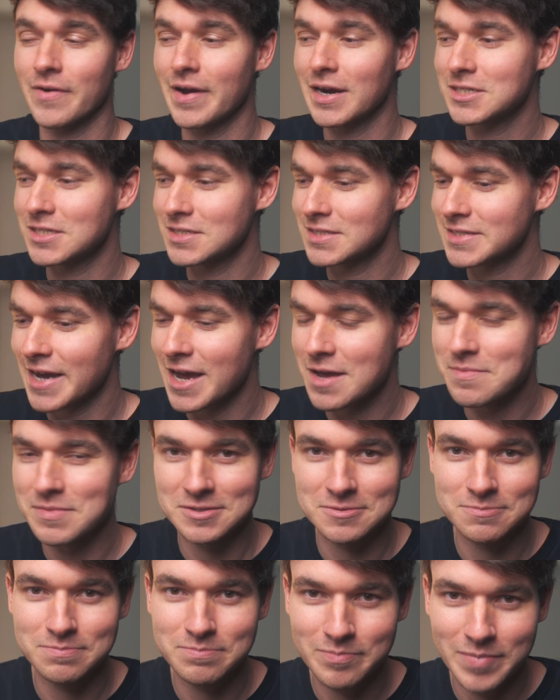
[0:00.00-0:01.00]
correction time
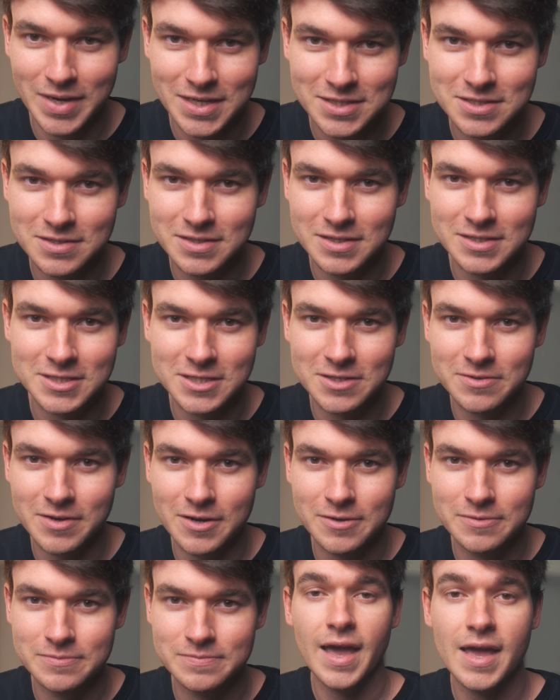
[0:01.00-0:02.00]
is basically
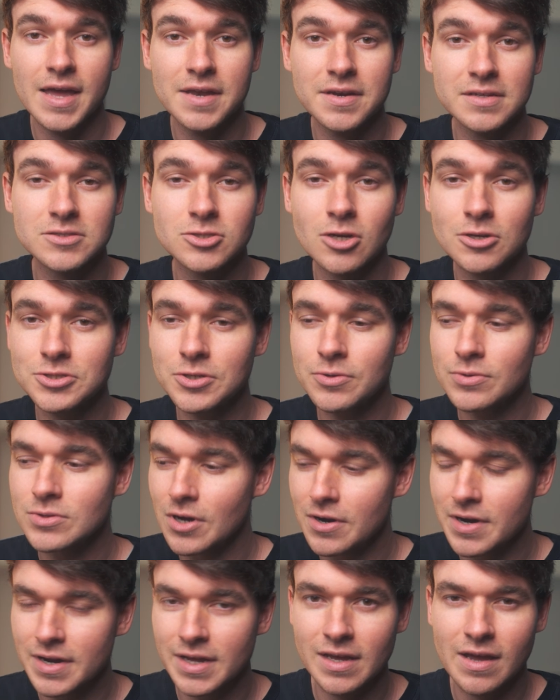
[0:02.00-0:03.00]
zero. And it's also
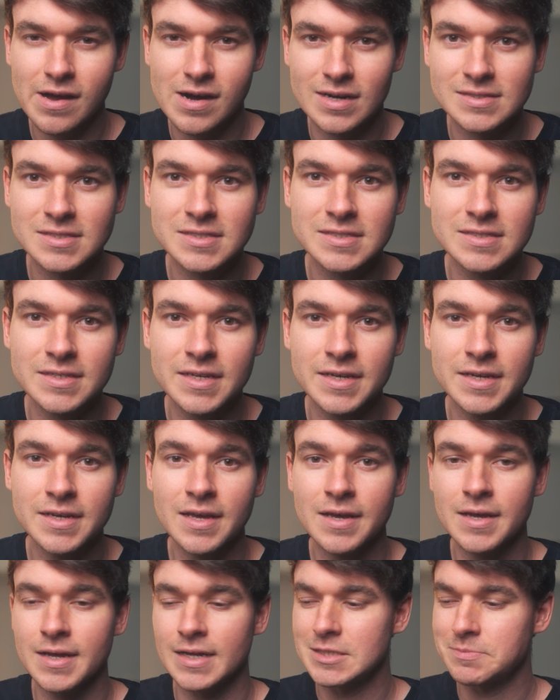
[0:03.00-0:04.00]
learning constantly.
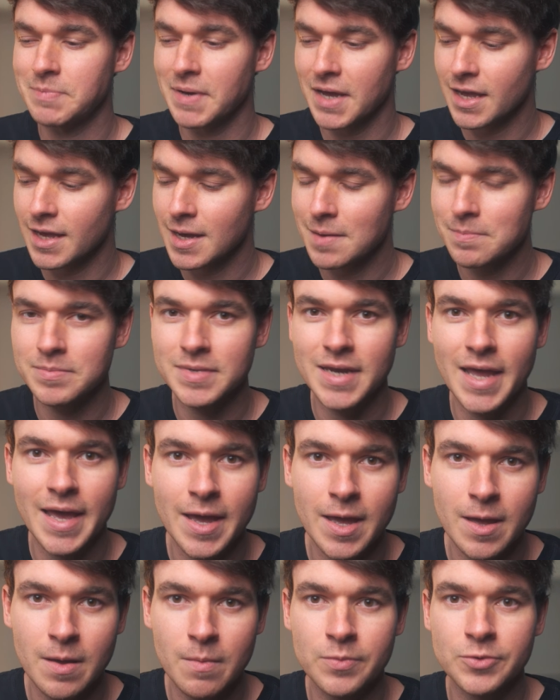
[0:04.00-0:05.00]
It's picking up
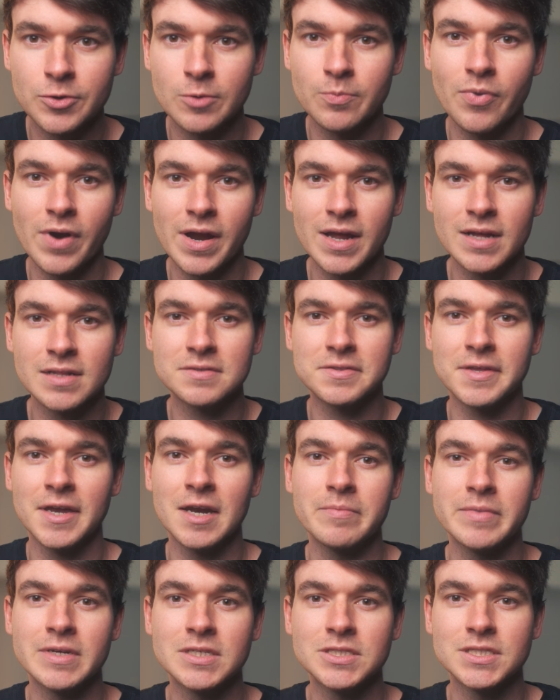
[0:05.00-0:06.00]
names or brands that I
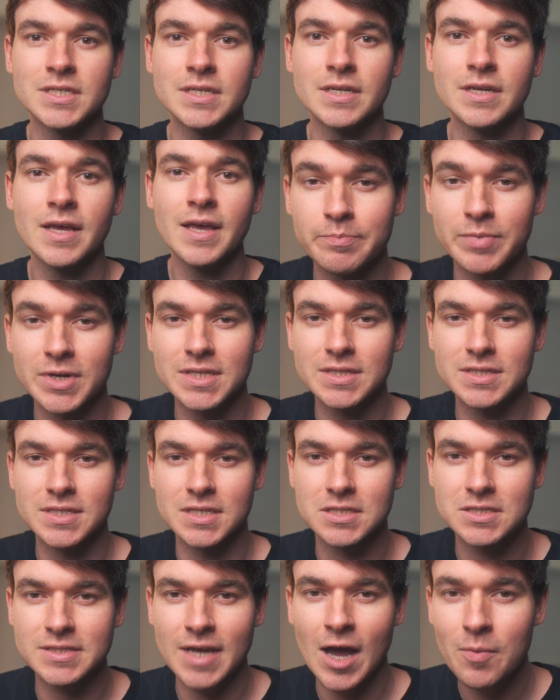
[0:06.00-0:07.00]
mentioned, but the
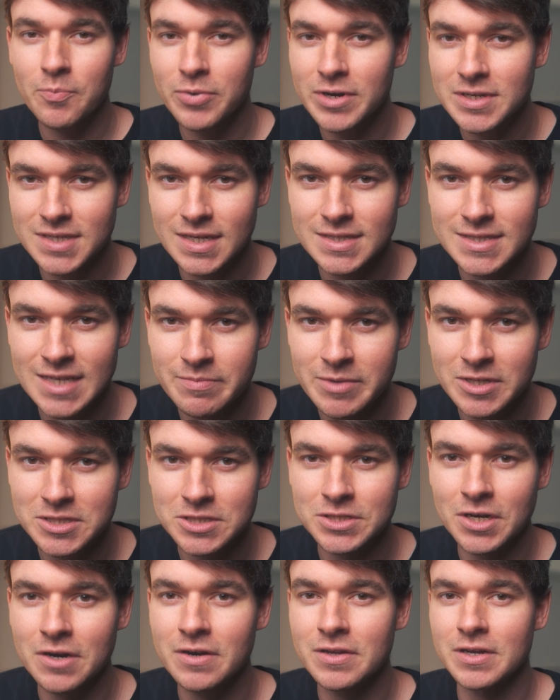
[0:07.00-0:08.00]
style presets I
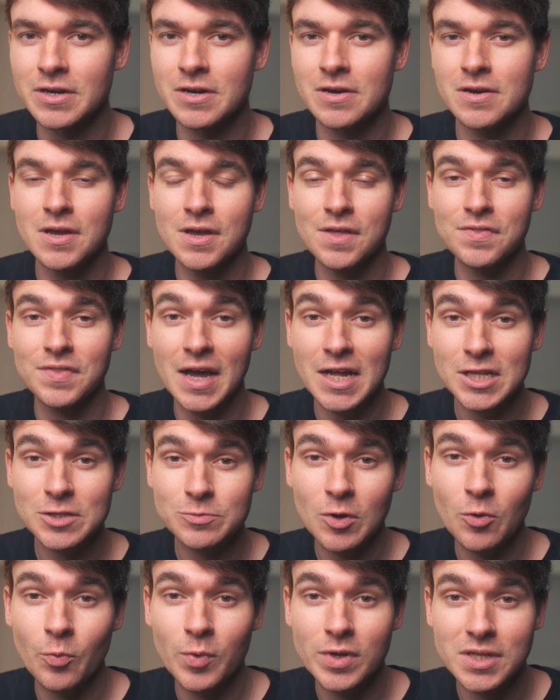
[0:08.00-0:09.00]
mentioned earlier, that's
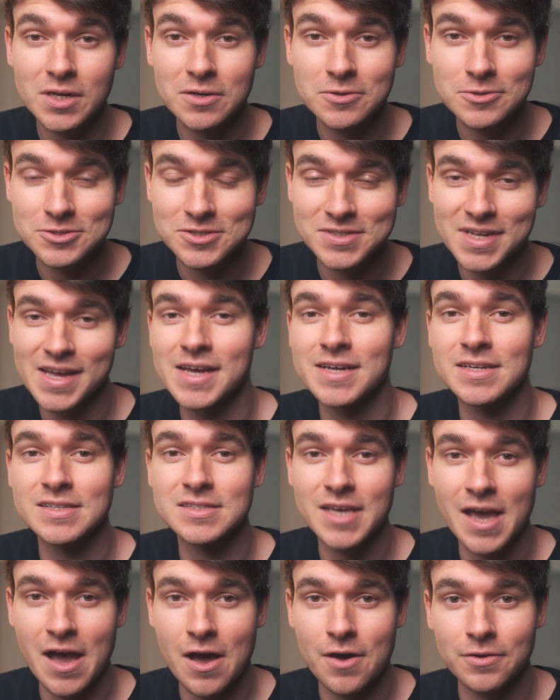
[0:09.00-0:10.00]
where Willow
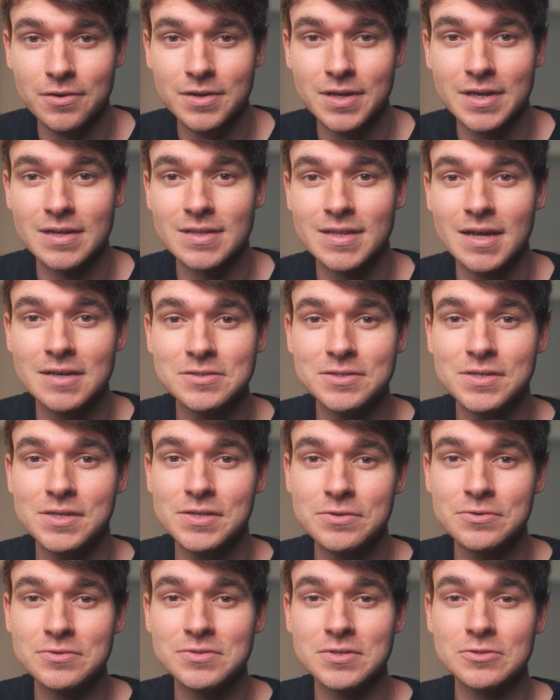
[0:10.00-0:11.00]
stands out. It allows you to
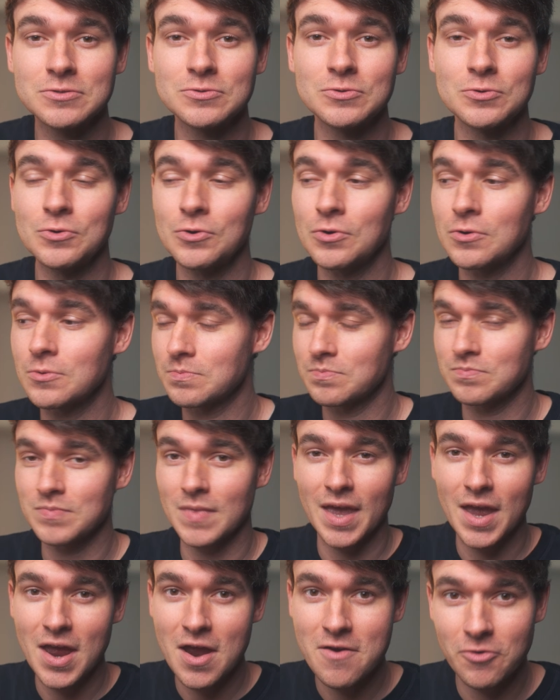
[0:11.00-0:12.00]
use this tool
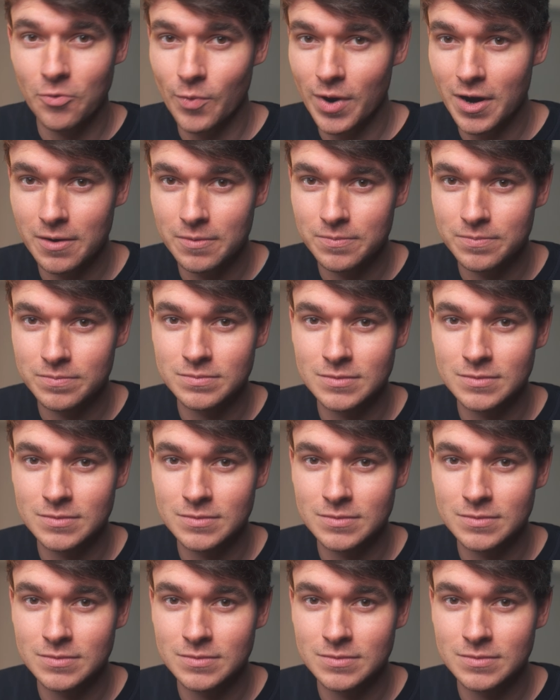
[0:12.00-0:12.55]
everywhere.